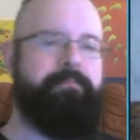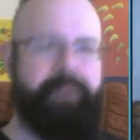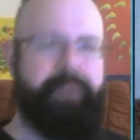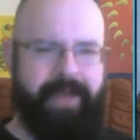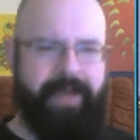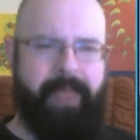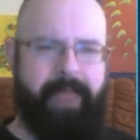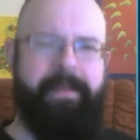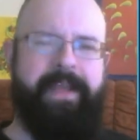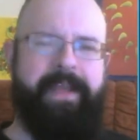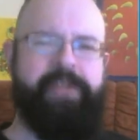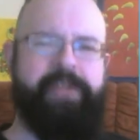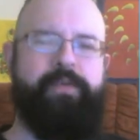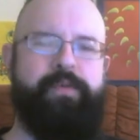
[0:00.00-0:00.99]
but let me
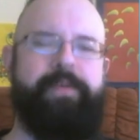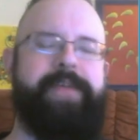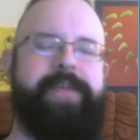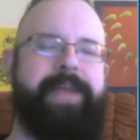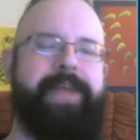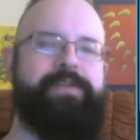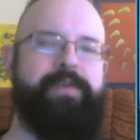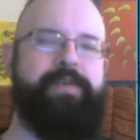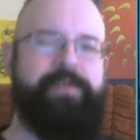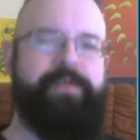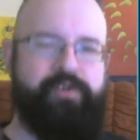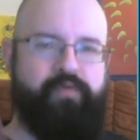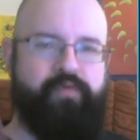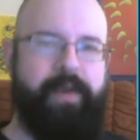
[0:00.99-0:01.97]
get you this answer
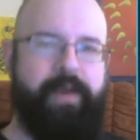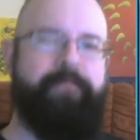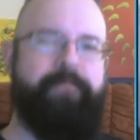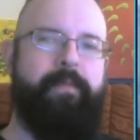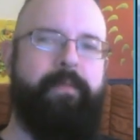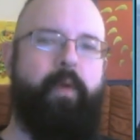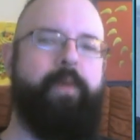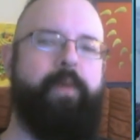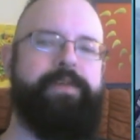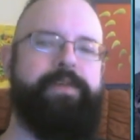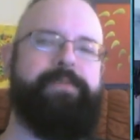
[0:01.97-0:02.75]
straight from the horse's